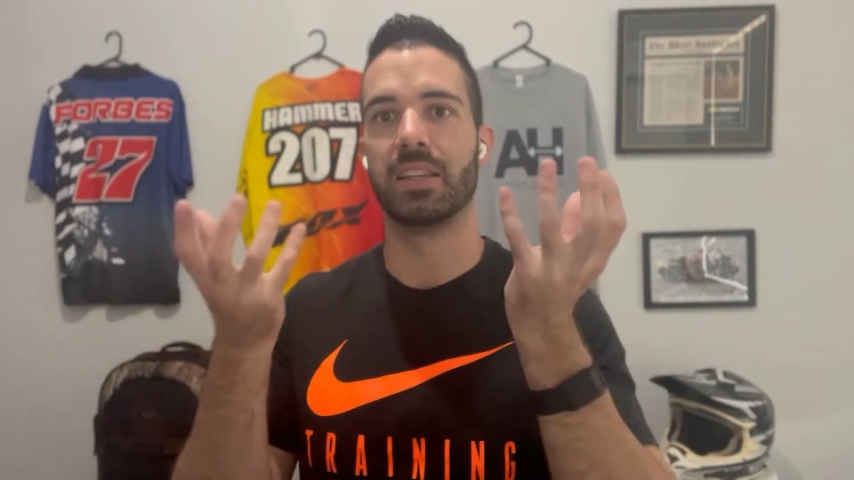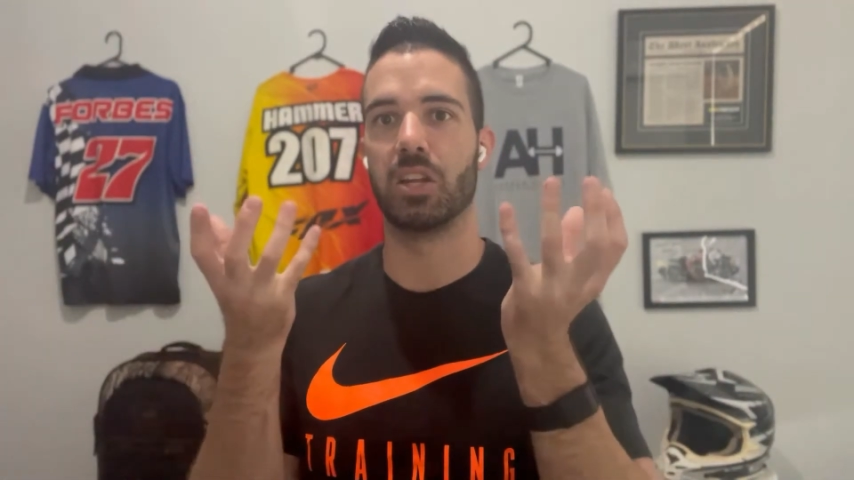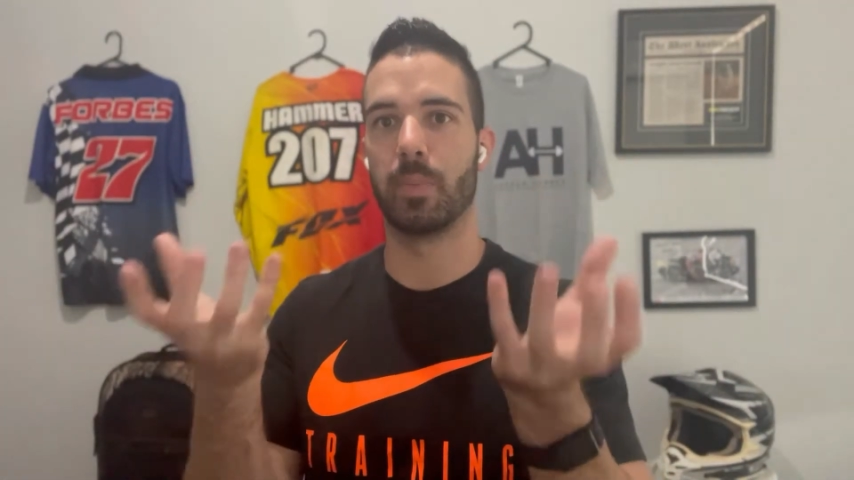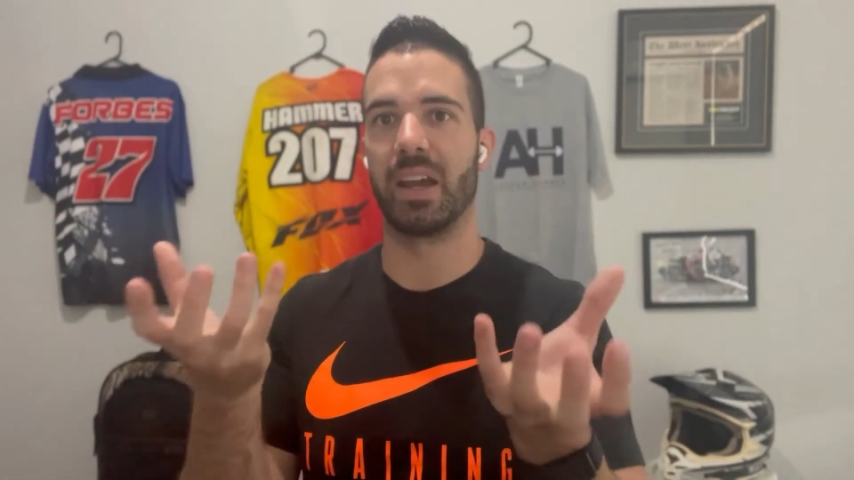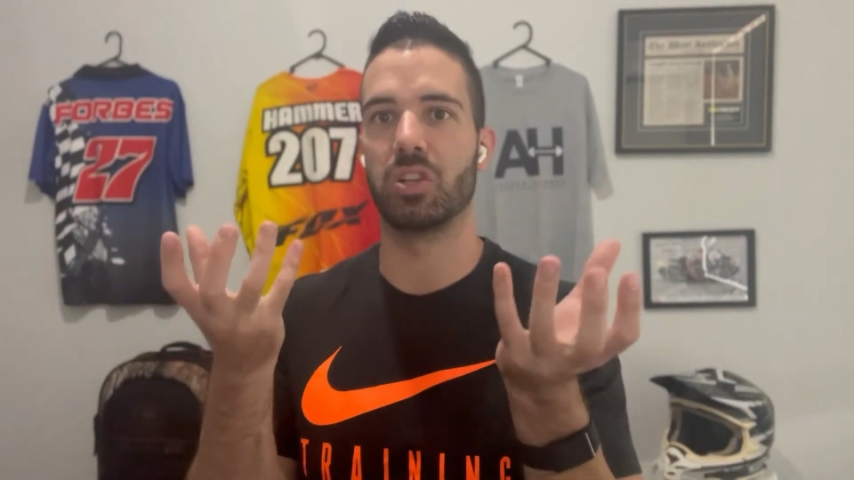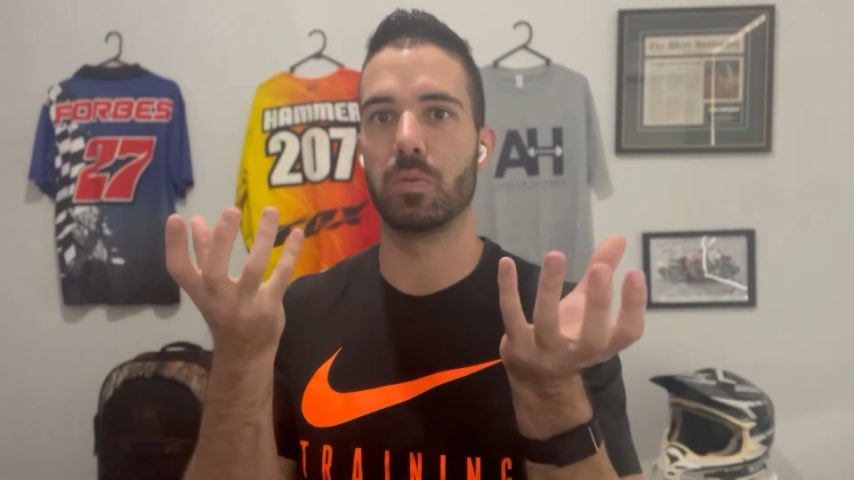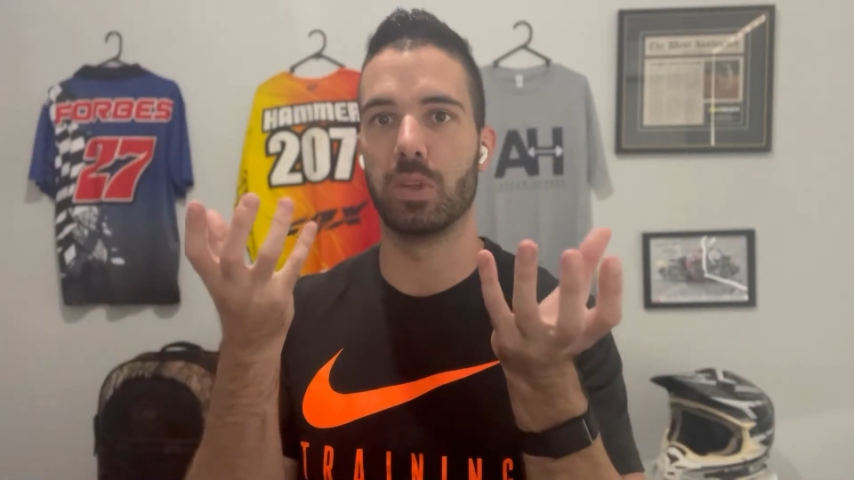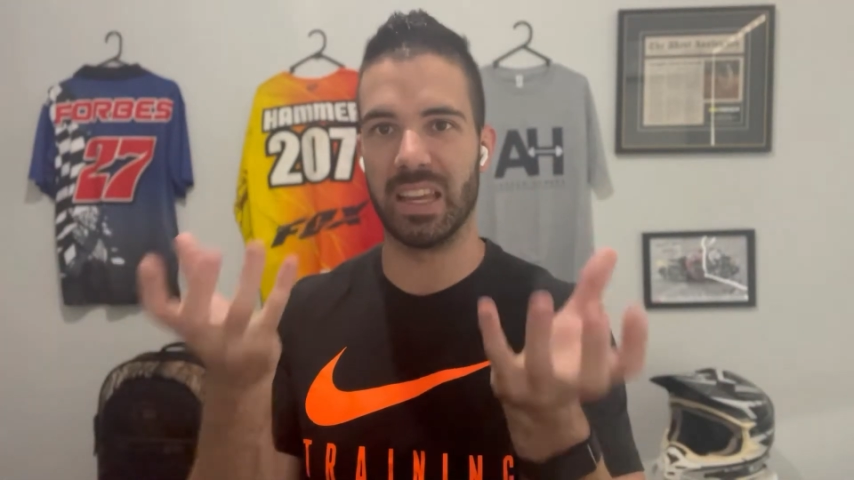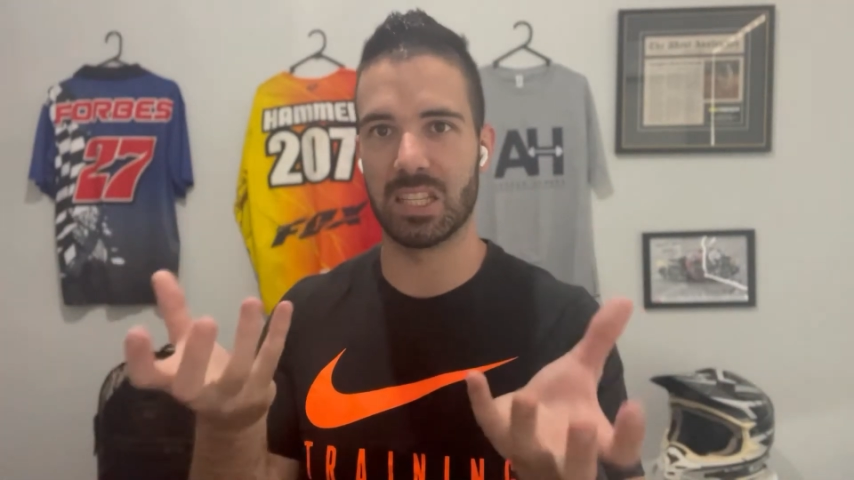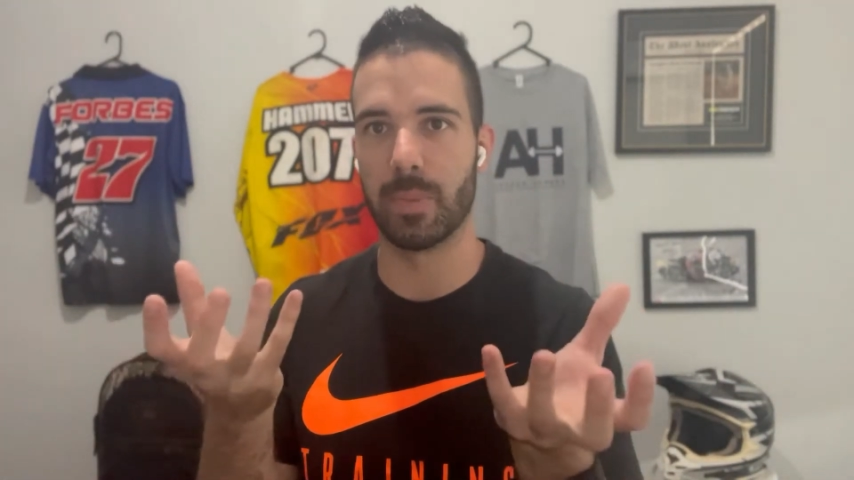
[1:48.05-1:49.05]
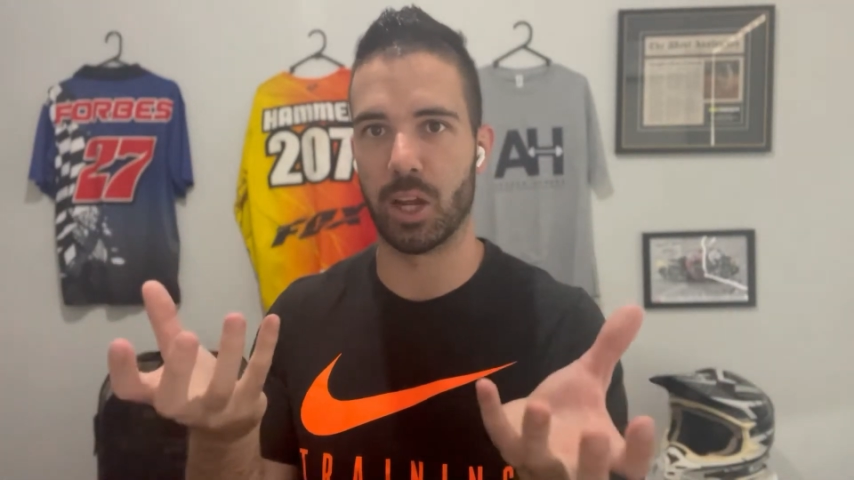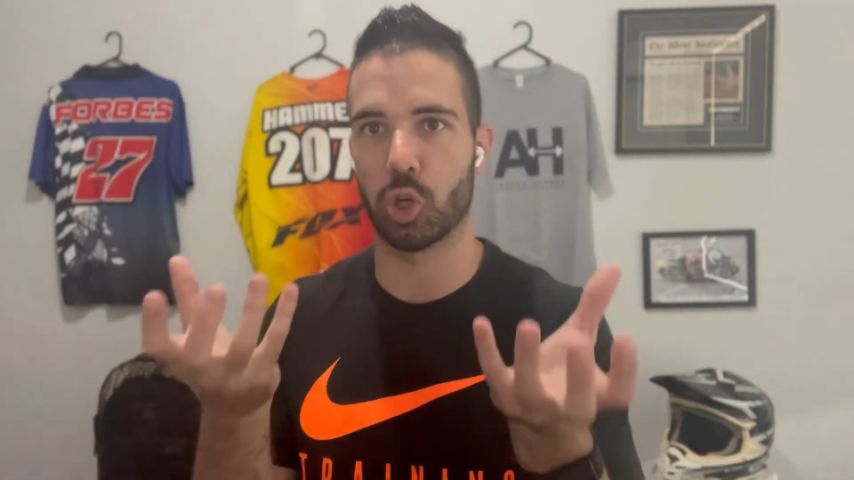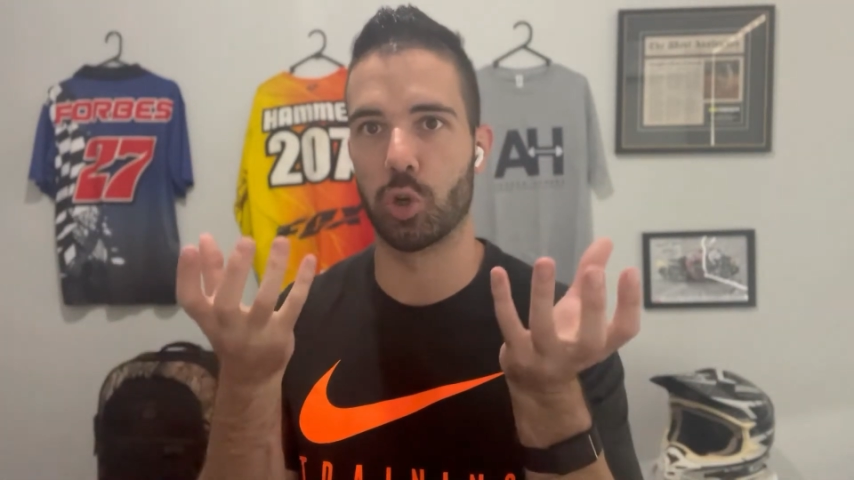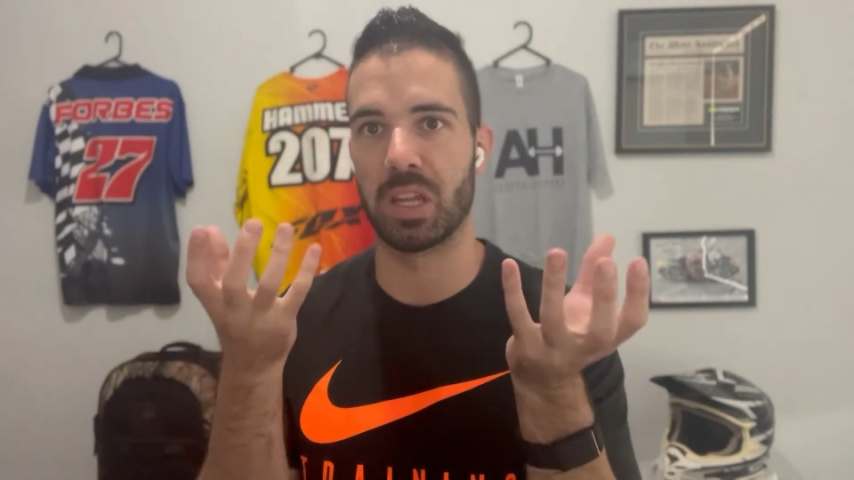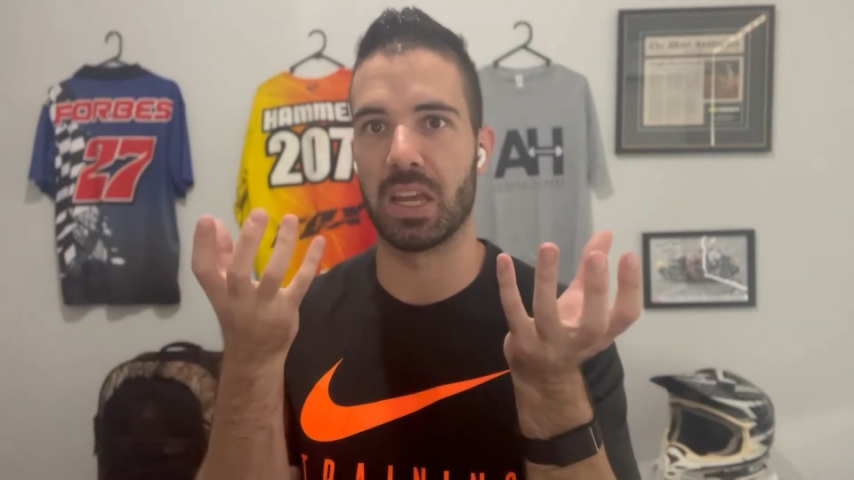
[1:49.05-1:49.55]
then you may need to make
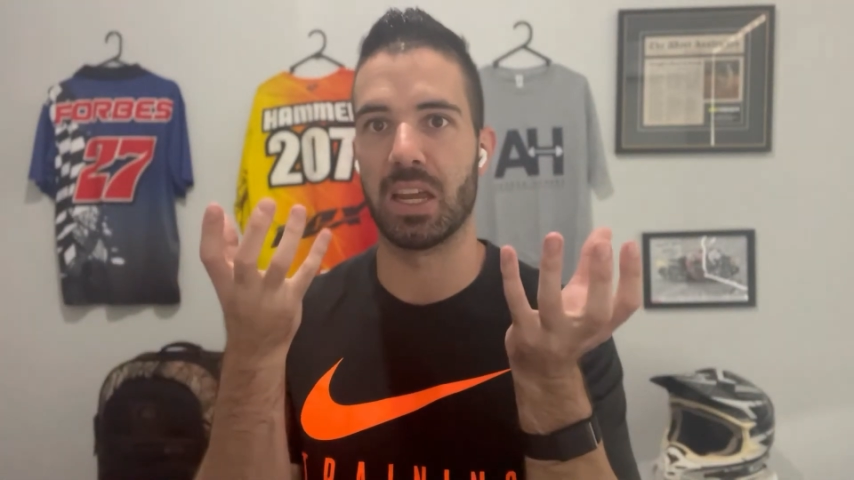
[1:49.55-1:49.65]
sure that you're